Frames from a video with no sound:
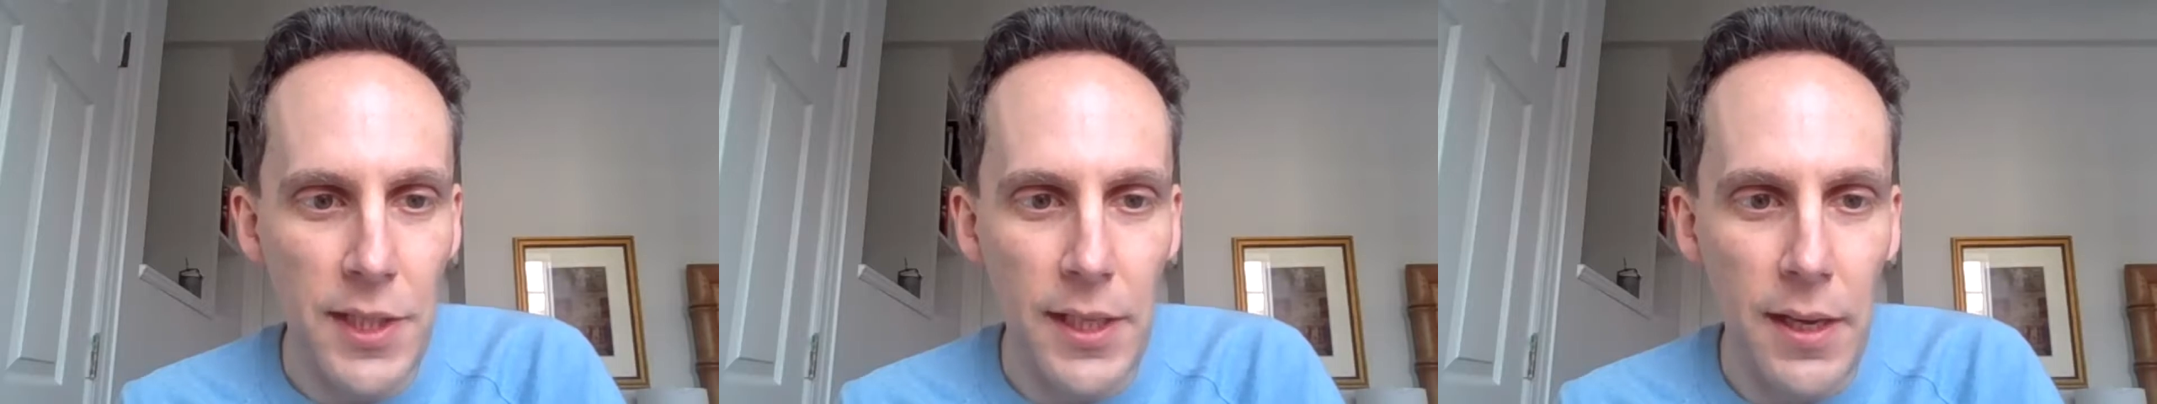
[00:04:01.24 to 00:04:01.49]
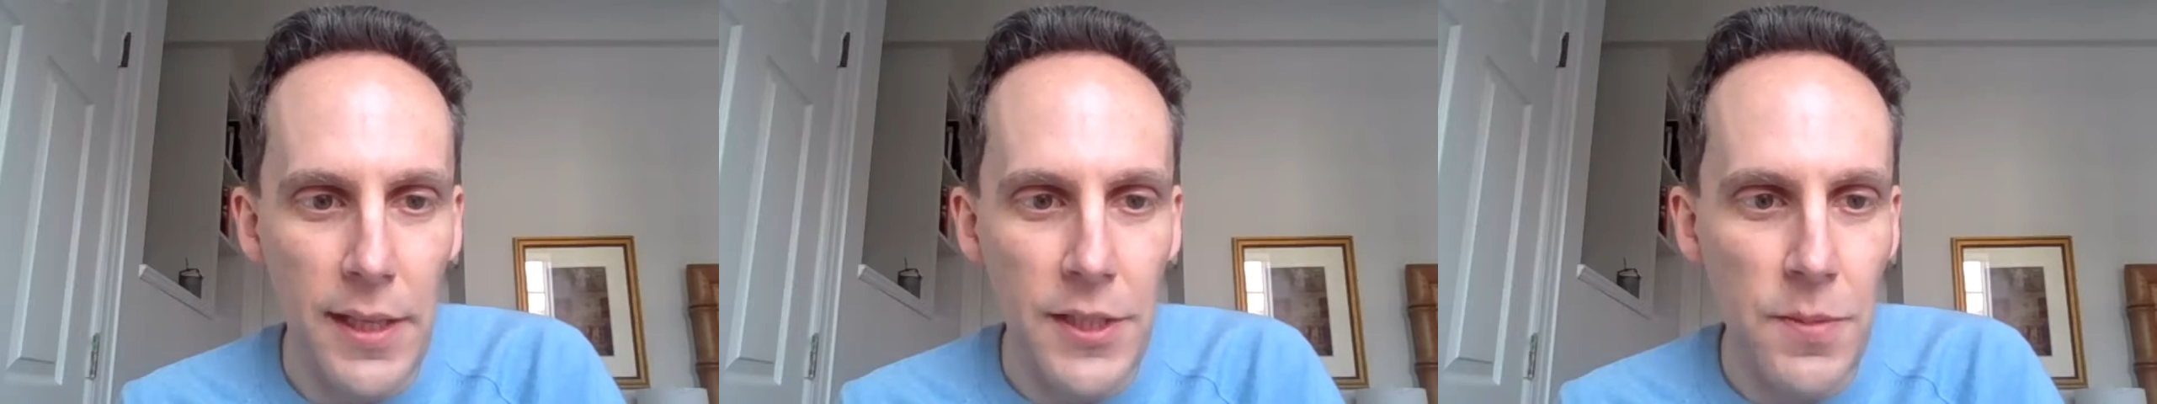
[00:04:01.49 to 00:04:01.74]

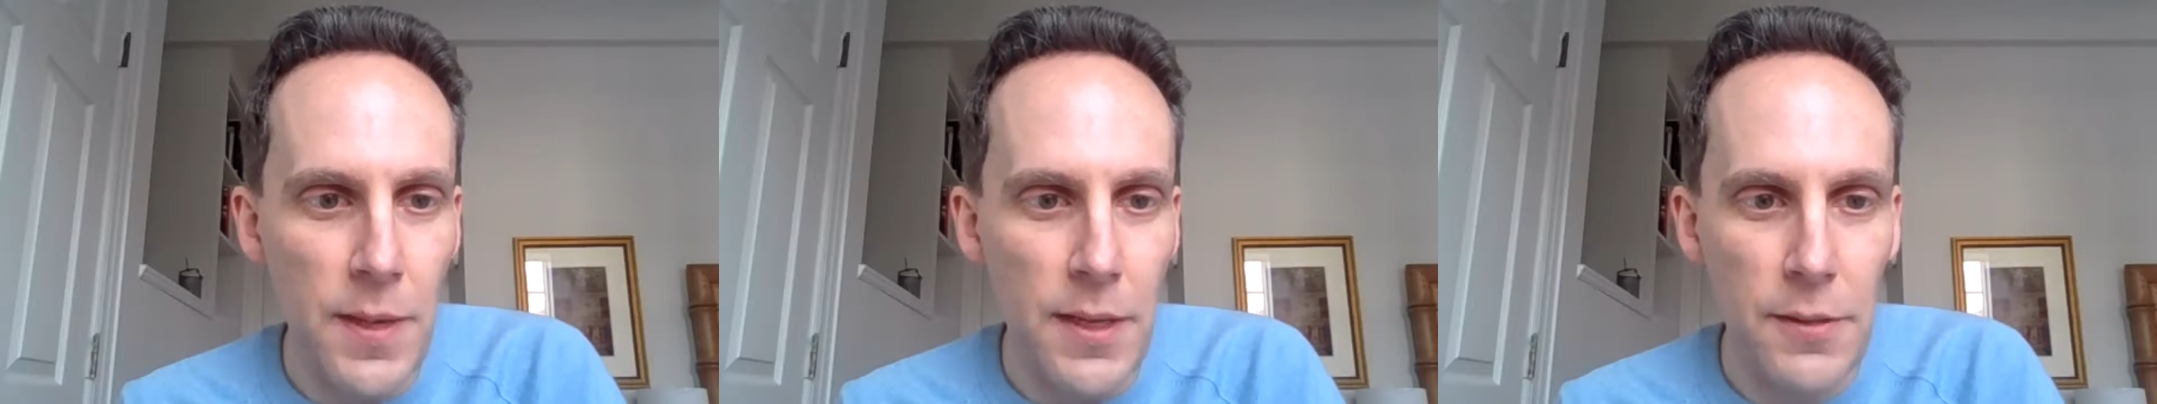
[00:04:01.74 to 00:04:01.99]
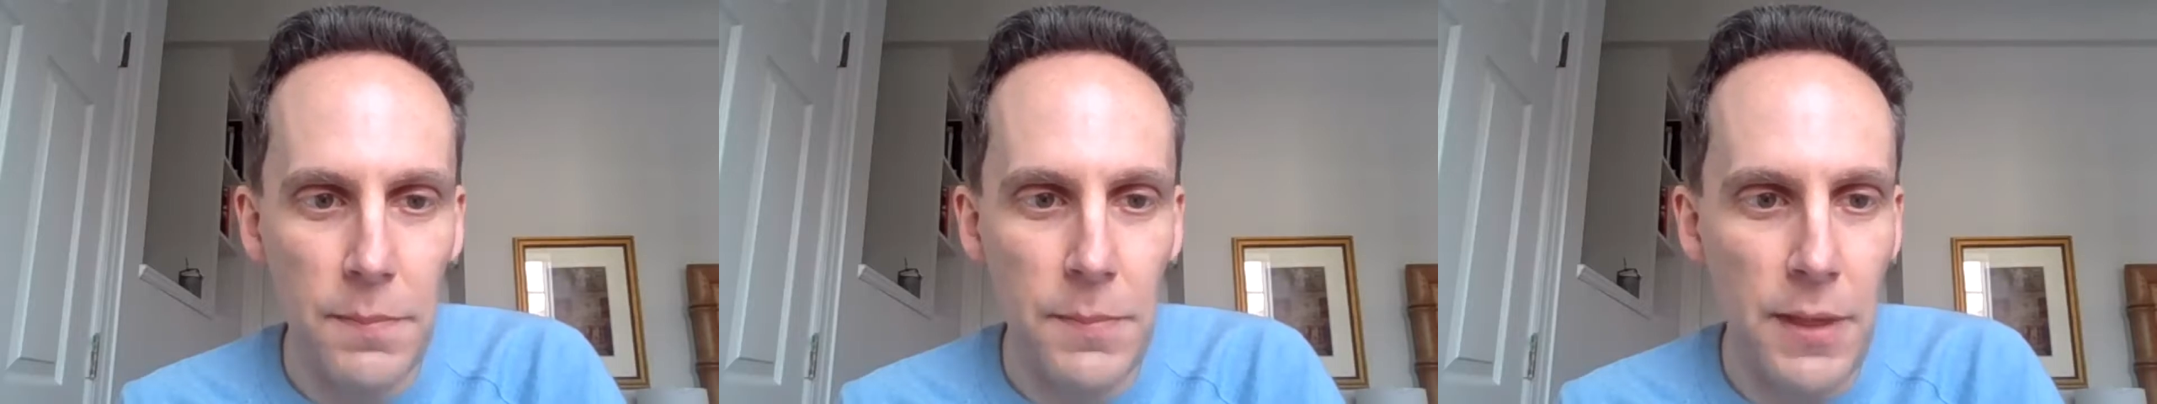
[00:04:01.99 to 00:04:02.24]
aligns
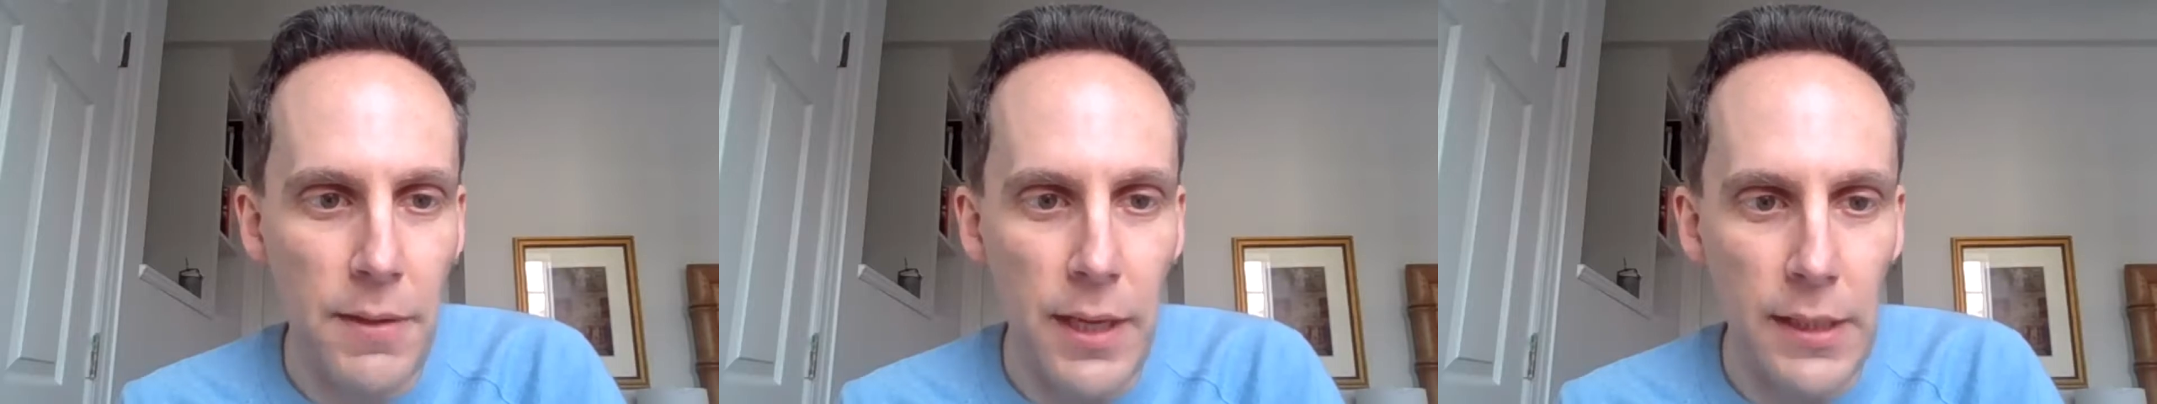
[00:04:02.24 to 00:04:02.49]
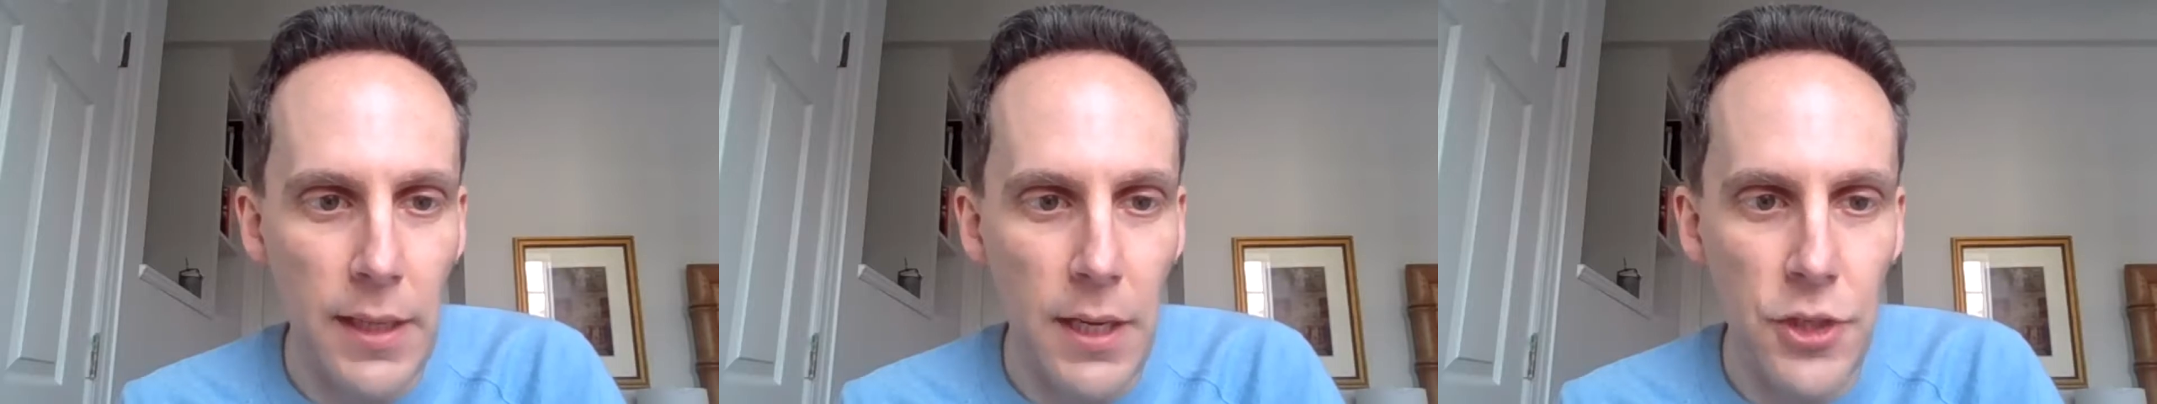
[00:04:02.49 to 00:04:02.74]
with, our
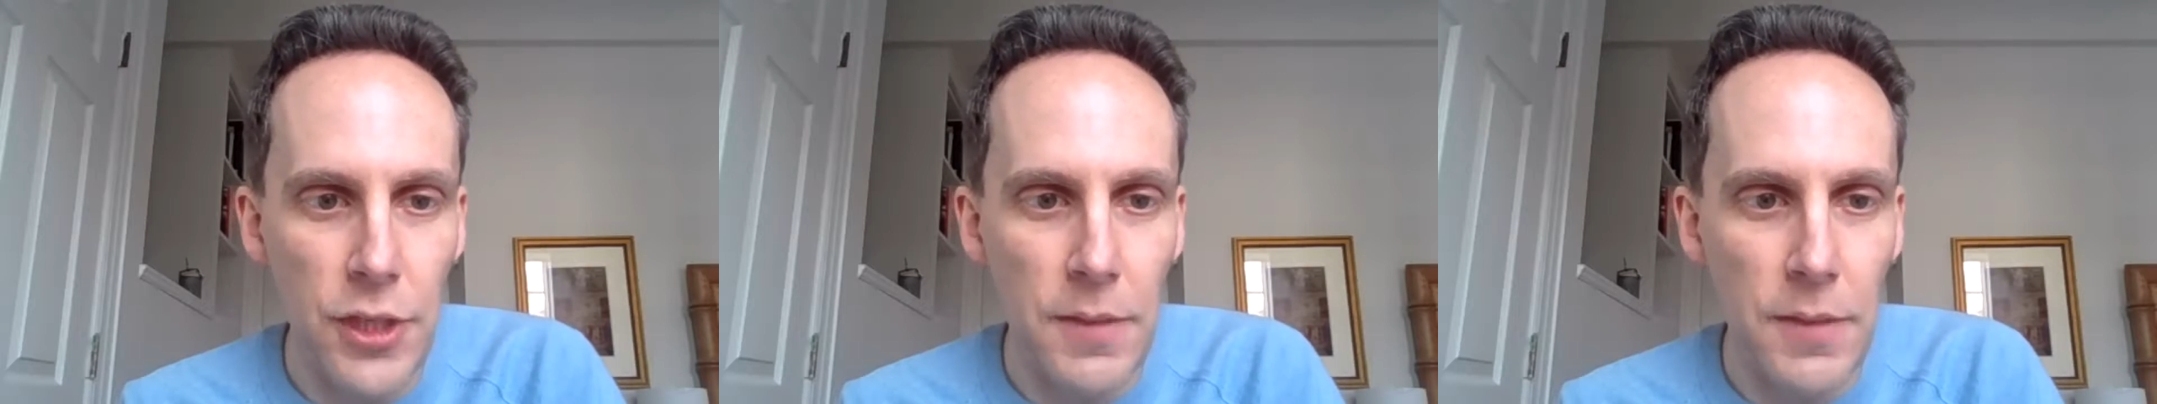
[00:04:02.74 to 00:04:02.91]
larger